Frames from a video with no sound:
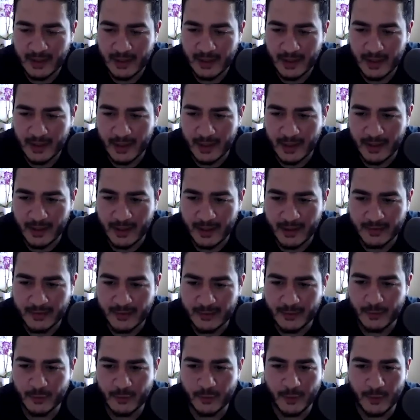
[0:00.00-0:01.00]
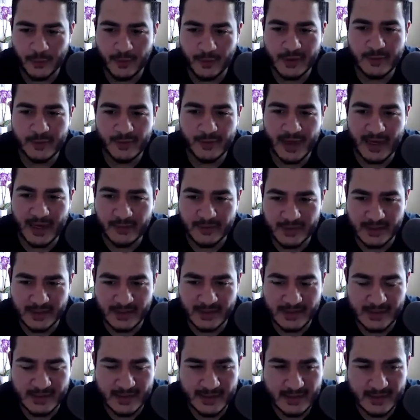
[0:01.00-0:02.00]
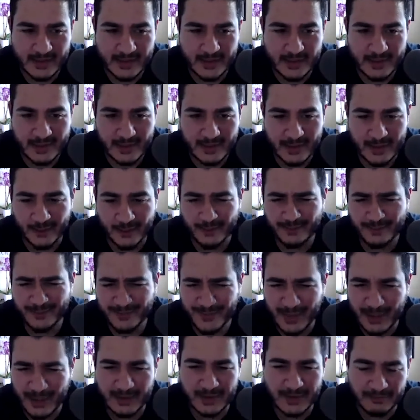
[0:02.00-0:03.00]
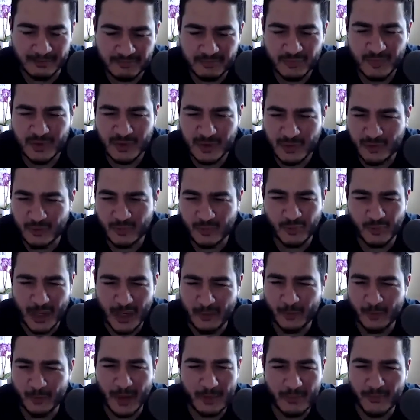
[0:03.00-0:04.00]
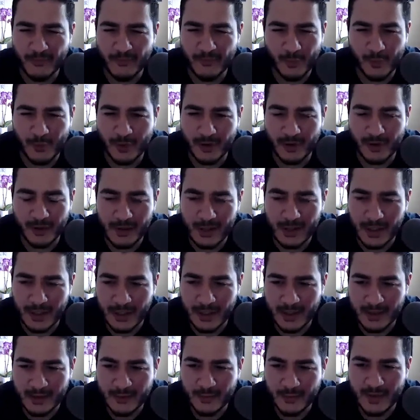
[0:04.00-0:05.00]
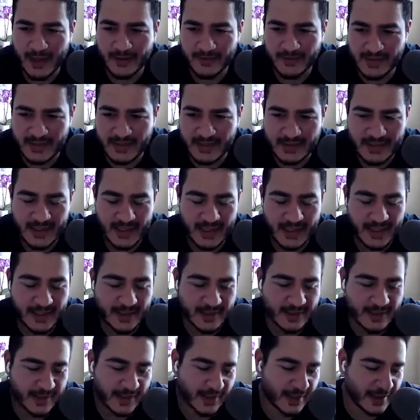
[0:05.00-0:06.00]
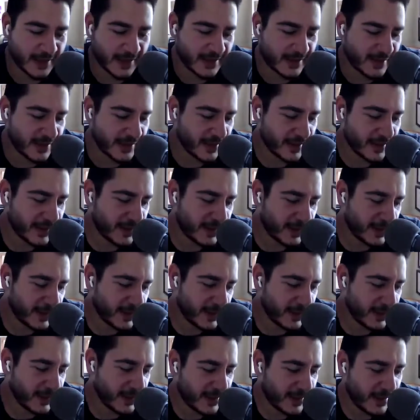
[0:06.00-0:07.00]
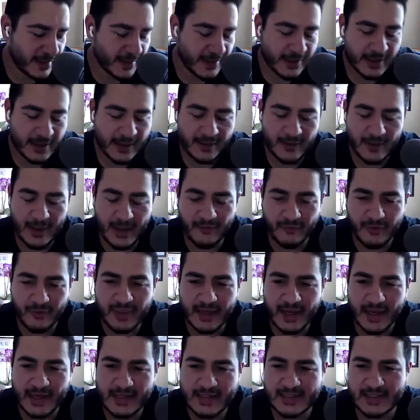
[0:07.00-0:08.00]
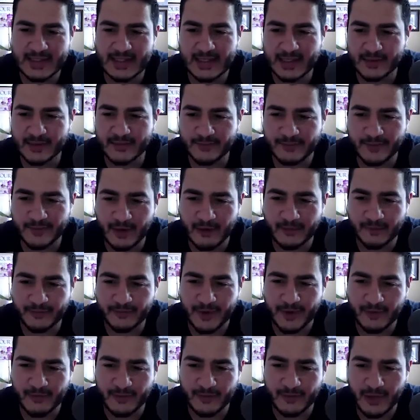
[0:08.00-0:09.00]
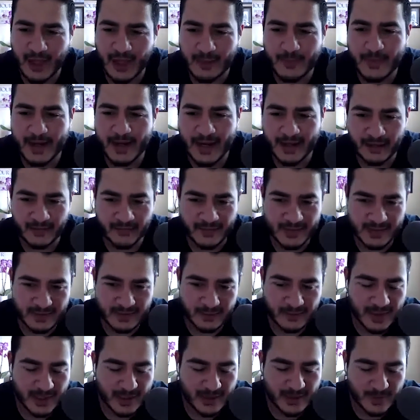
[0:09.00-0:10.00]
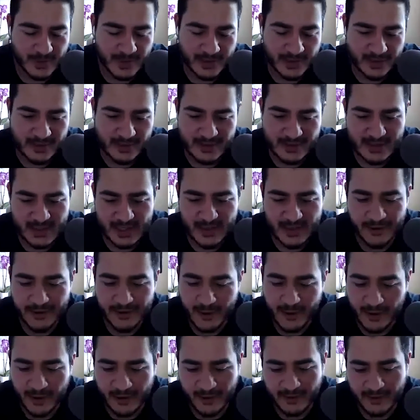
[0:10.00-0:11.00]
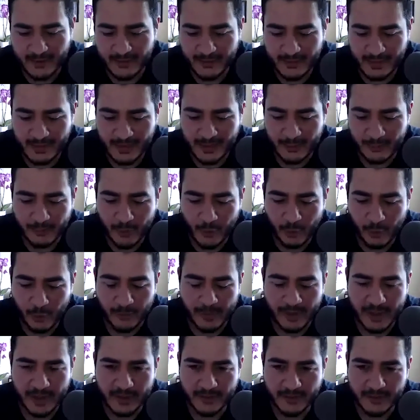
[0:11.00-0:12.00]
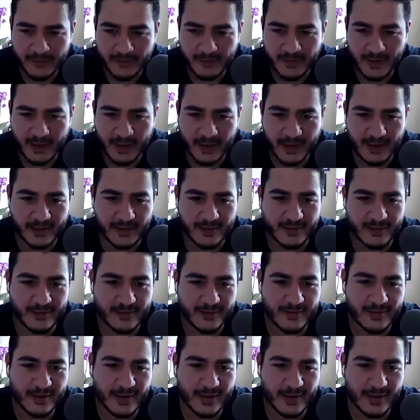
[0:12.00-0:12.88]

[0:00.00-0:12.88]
early 2000s, and you know, actually right before 2010, and everything I'd seen of climate activism had been centered on, you know, polar bears and